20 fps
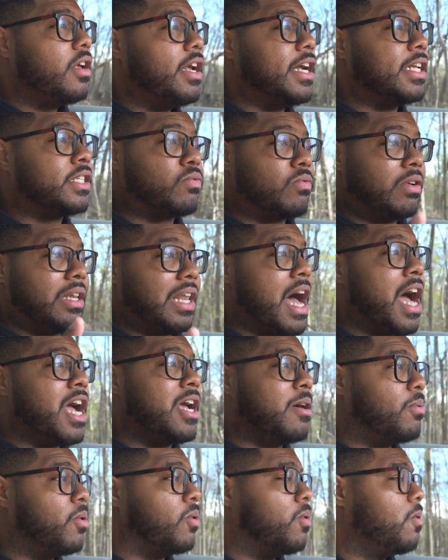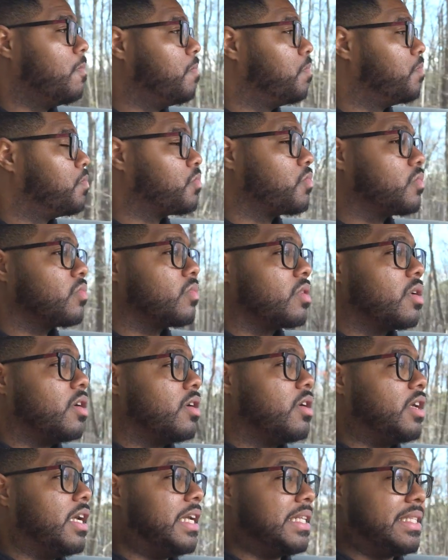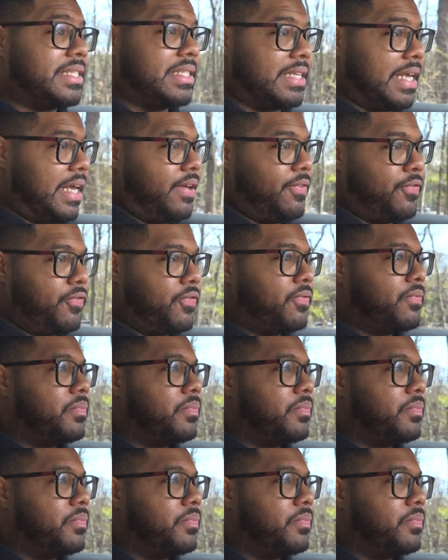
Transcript: it's reliable, it's safe.